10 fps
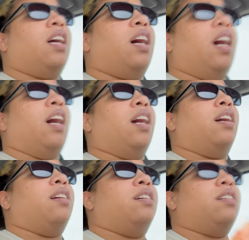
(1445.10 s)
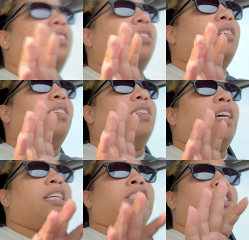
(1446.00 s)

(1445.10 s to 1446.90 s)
uh, it's